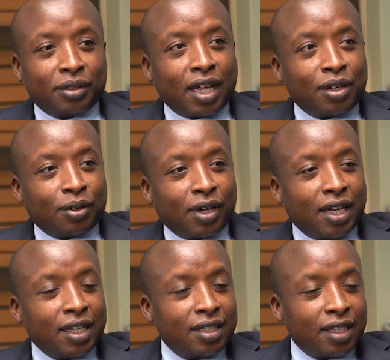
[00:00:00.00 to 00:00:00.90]
start
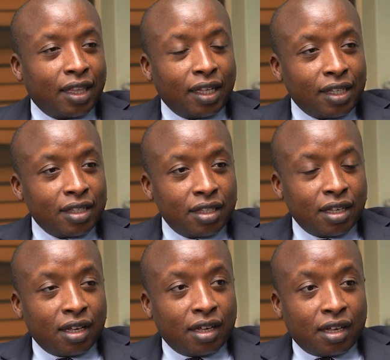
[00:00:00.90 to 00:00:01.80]
organizing things.
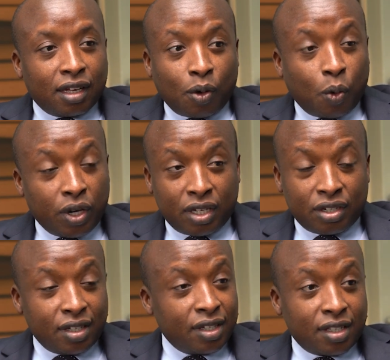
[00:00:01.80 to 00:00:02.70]
Quick
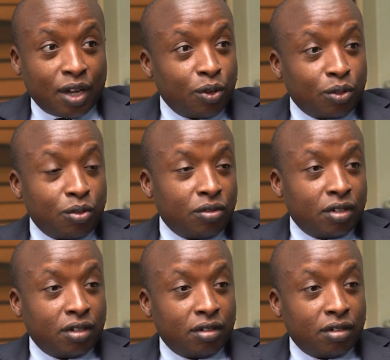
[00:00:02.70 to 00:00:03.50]
changes are not good.